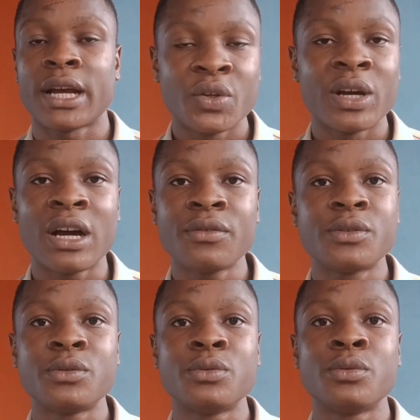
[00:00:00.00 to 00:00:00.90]
You have
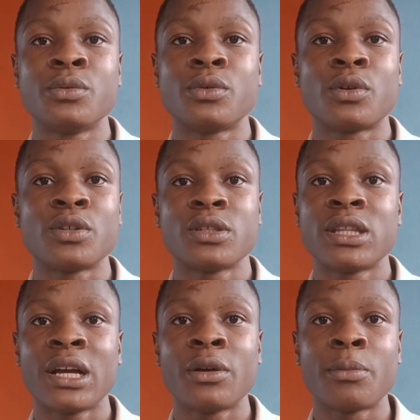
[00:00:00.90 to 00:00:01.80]
to
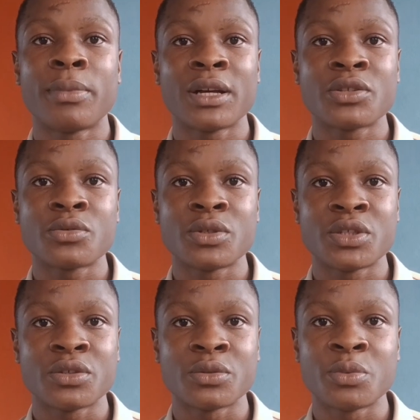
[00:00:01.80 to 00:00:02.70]
consider your past
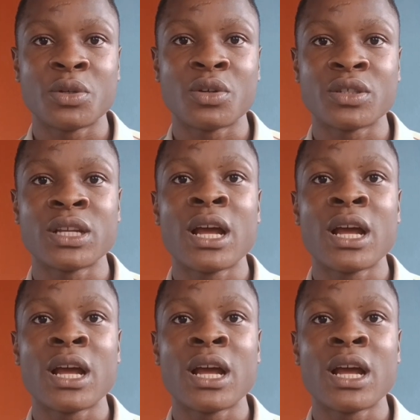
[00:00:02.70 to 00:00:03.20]
questions because